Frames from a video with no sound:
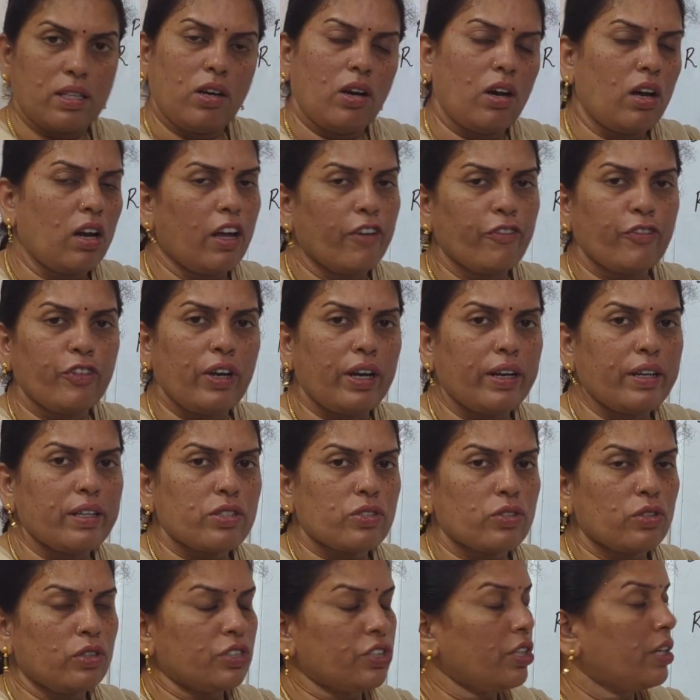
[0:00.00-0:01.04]
All of you
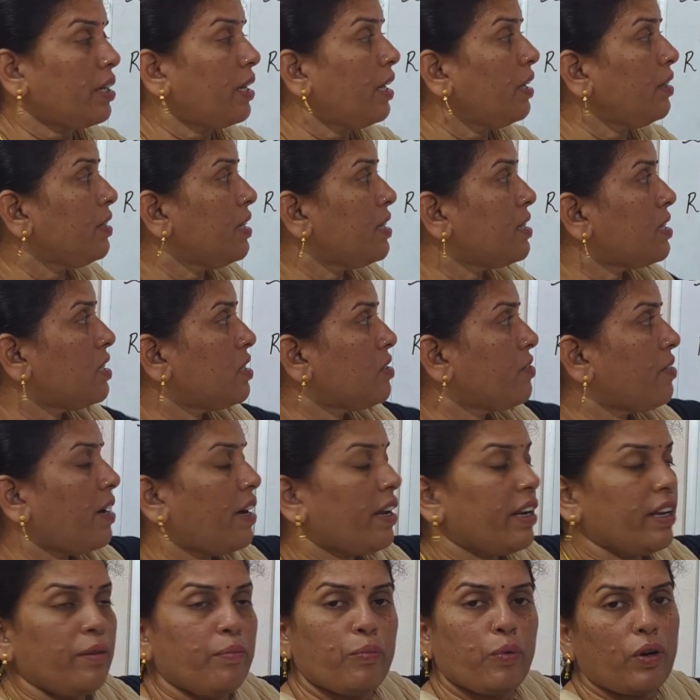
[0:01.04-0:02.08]
understood, children? This is
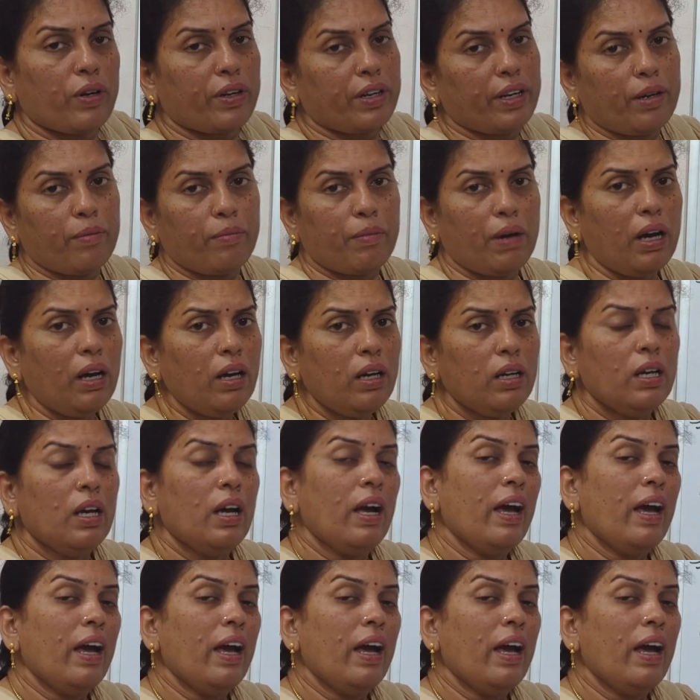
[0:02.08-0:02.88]
very important, ma.